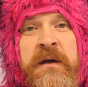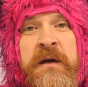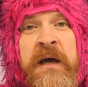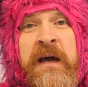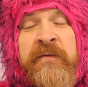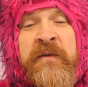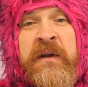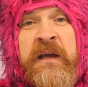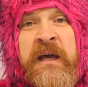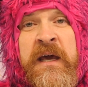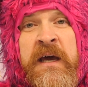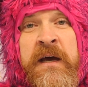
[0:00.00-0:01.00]
having a
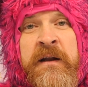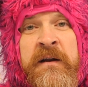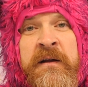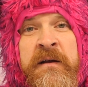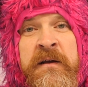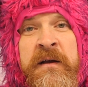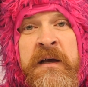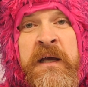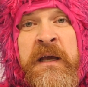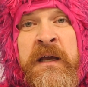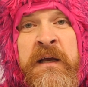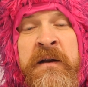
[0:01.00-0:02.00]
cat
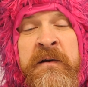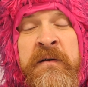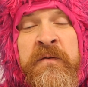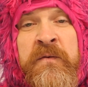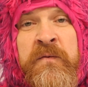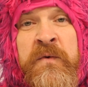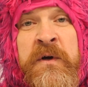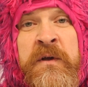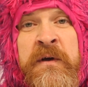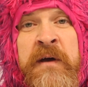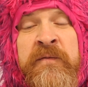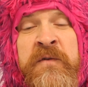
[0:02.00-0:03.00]
and what
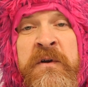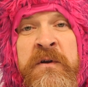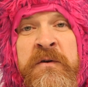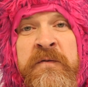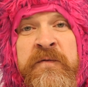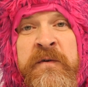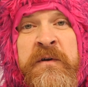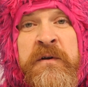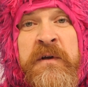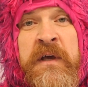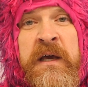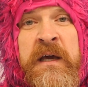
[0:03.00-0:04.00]
you have to do for
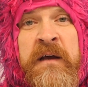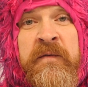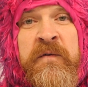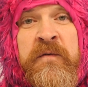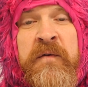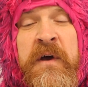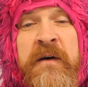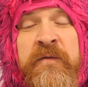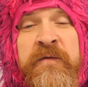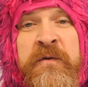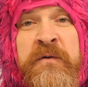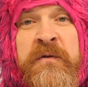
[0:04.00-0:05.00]
your cat. If you've
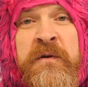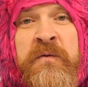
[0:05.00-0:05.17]
got food